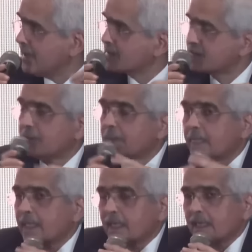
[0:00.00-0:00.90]
base.
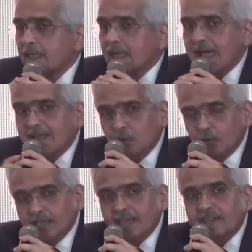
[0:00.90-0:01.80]
And
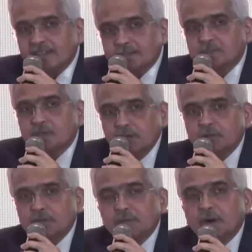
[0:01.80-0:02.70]
looking at the
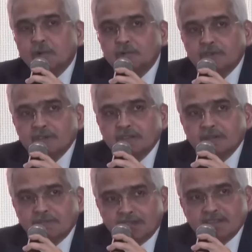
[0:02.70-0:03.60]
absolute amount,
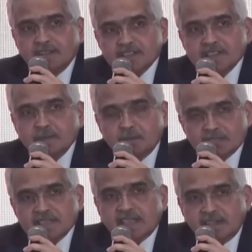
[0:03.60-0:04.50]
in fact, the
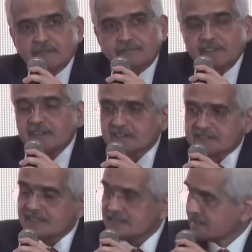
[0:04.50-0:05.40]
December 2nd
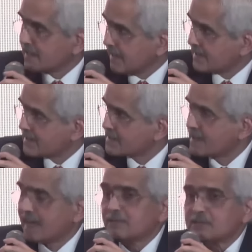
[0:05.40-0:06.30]
figures, that is the
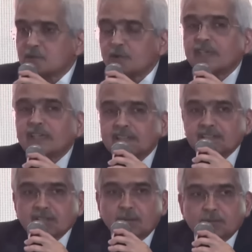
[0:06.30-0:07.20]
latest, I was looking
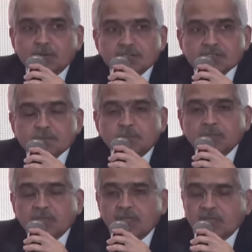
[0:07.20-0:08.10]
at the numbers.
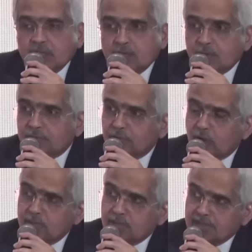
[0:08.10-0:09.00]

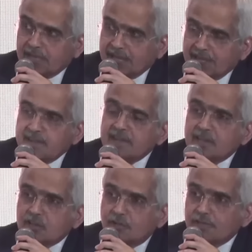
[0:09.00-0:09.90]
From end
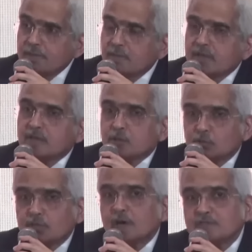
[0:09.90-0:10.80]
November
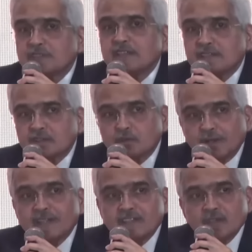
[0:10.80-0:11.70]

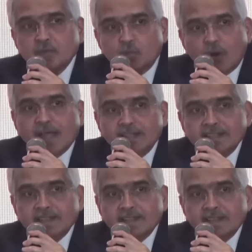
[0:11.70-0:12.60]

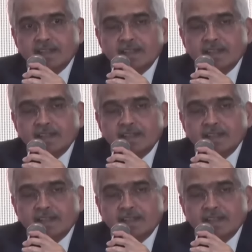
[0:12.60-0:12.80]
2021